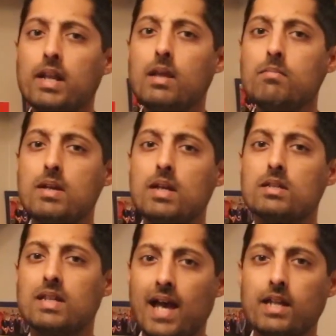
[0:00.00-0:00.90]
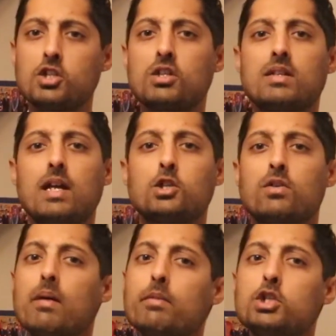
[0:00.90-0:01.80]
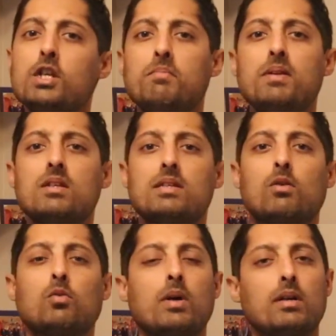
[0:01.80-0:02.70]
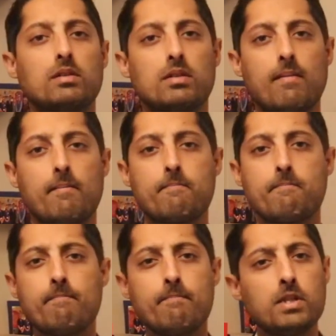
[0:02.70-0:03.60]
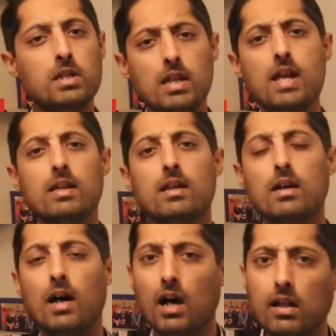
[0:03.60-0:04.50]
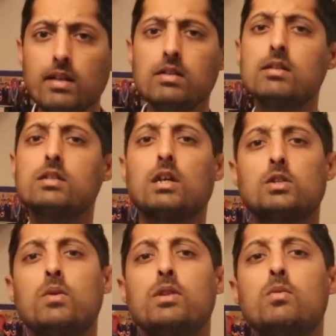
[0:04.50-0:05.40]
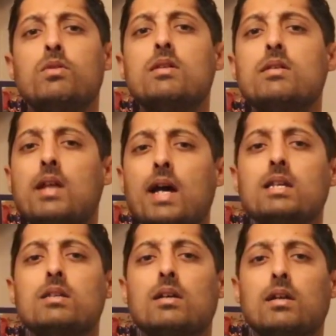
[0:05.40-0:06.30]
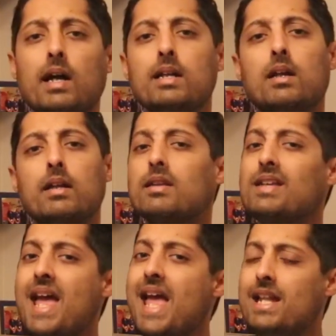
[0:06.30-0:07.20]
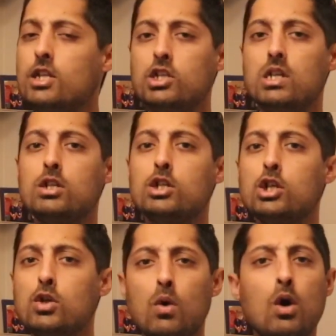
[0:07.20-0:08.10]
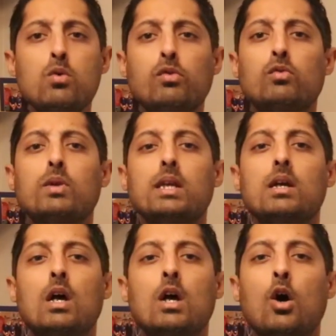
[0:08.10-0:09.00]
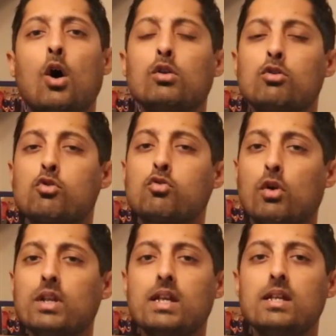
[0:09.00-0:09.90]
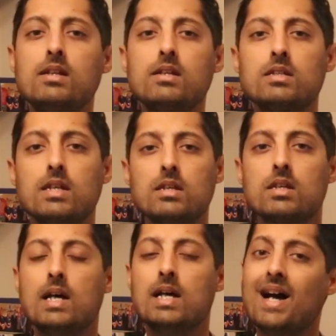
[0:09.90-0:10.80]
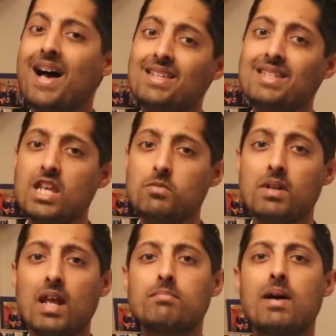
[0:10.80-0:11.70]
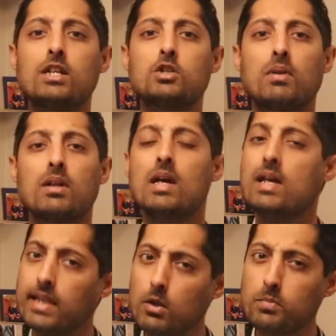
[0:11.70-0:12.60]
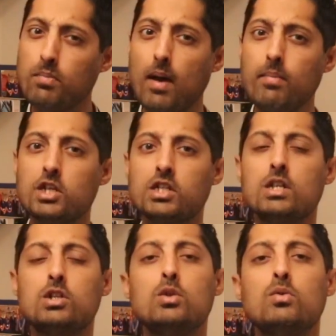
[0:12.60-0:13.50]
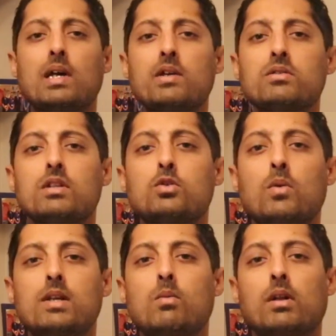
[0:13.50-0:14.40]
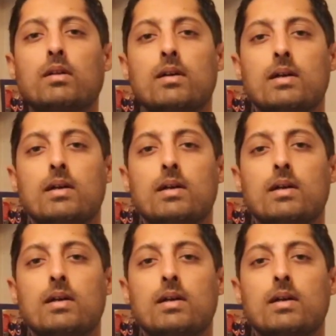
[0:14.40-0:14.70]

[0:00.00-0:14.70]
name is Anish Katecha and I'm a GP in South Wales. Today, I'd like to discuss with you the NICE guideline, the NG203 on chronic kidney disease assessment and management that was published in 2021.